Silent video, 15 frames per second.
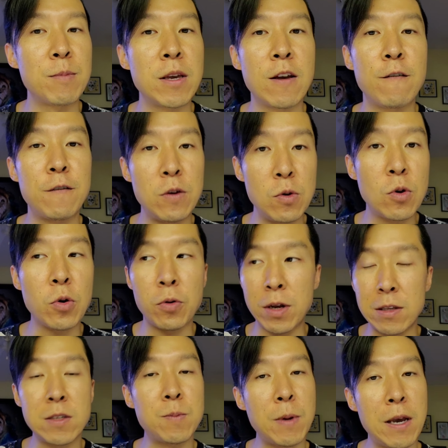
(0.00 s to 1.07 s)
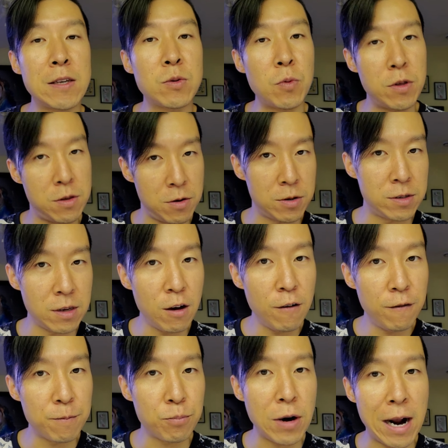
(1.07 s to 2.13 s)
if you create space with
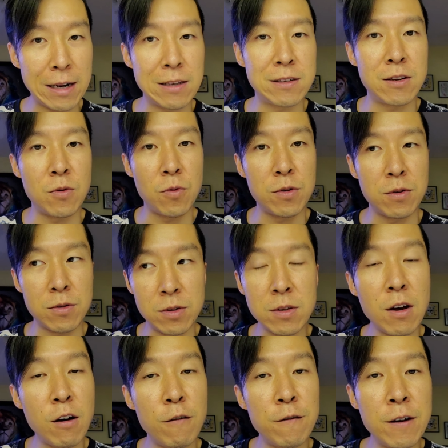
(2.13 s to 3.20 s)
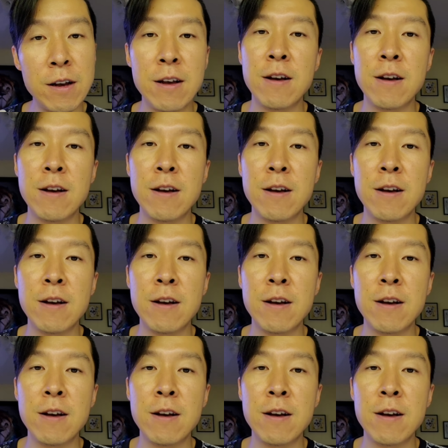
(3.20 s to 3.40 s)
yourself, practicing with yourself,